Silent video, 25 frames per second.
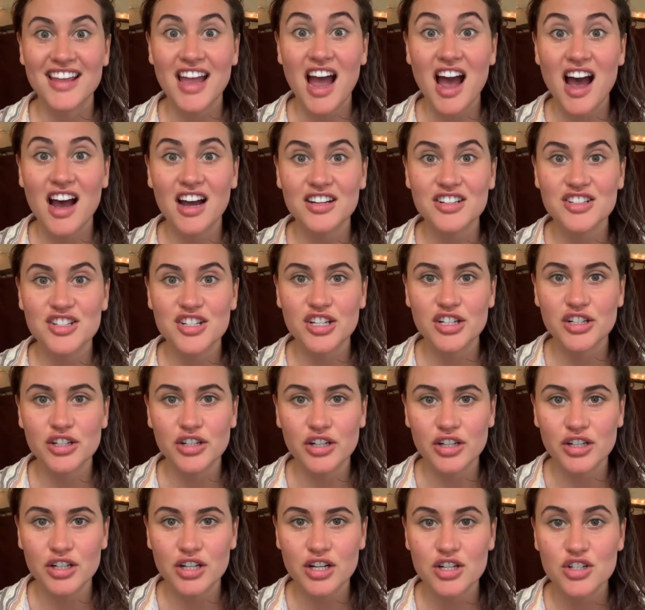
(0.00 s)
onto
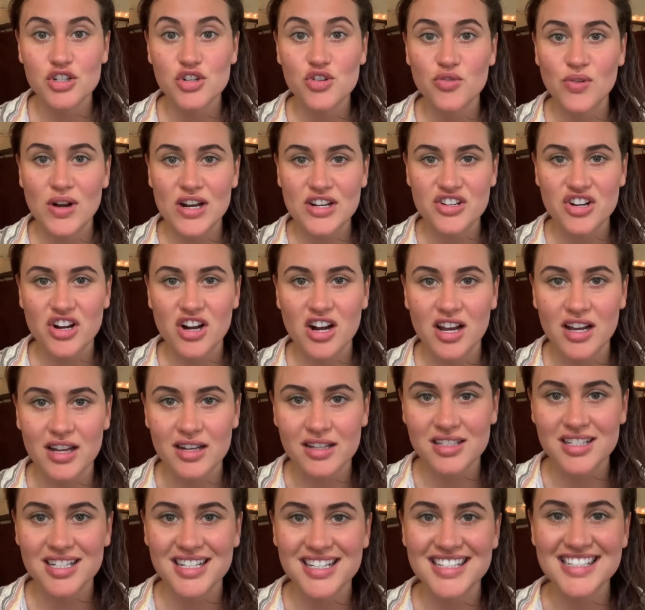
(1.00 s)
your treasure
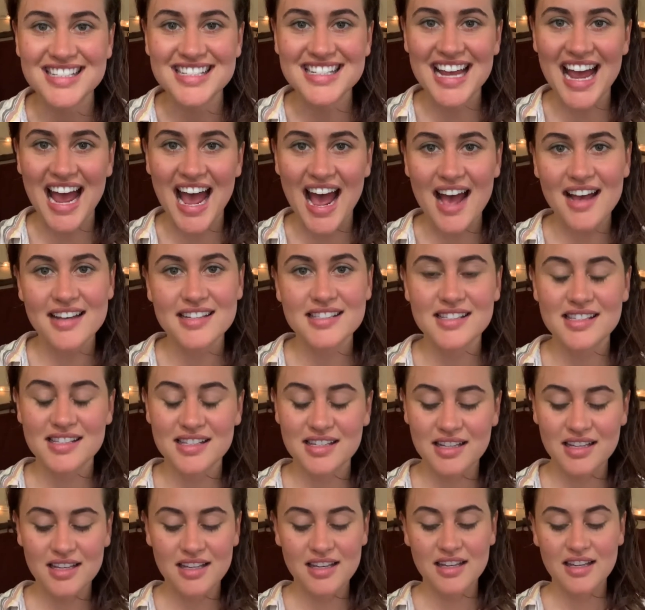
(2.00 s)
hunt task.